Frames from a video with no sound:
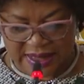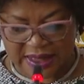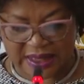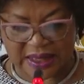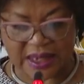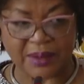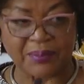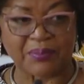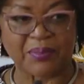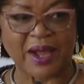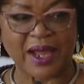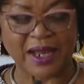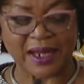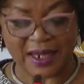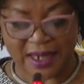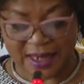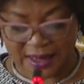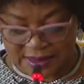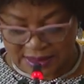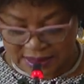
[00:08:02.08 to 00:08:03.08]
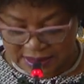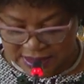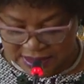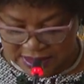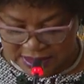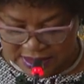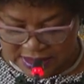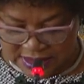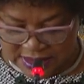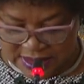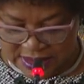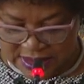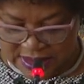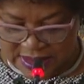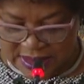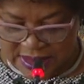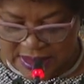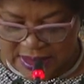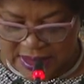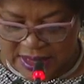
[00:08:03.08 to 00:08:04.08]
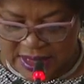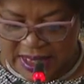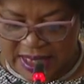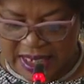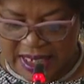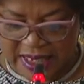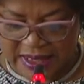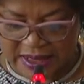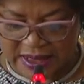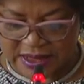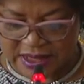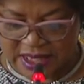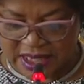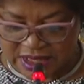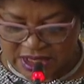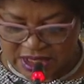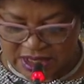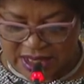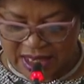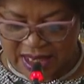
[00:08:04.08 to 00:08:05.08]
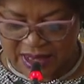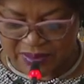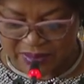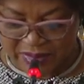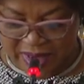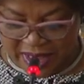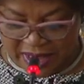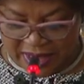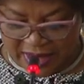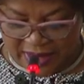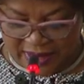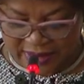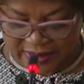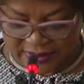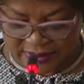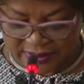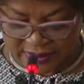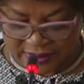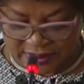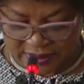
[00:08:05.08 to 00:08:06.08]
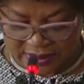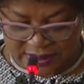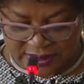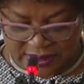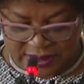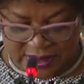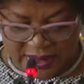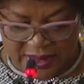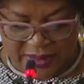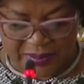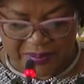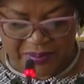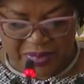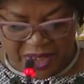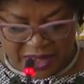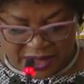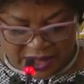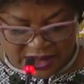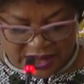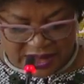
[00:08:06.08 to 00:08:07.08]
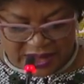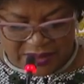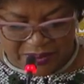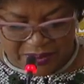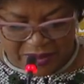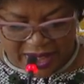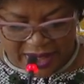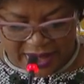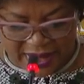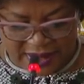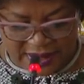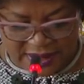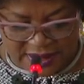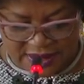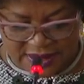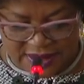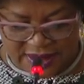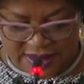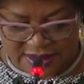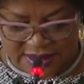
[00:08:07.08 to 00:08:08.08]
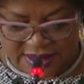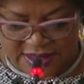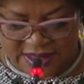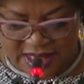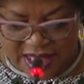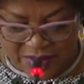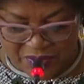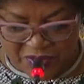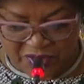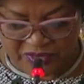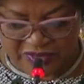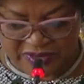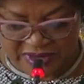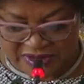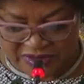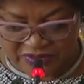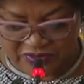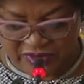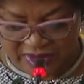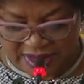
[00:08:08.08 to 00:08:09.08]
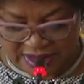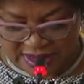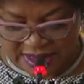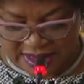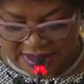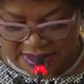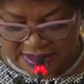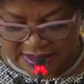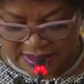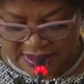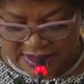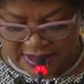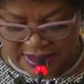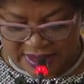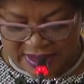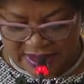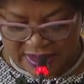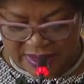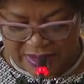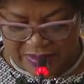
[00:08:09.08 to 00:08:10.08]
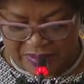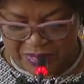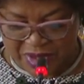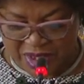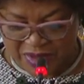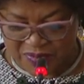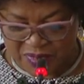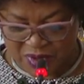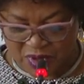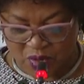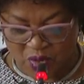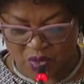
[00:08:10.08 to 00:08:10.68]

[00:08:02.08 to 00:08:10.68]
in a balanced and rational manner, bearing in mind that some of these factors may be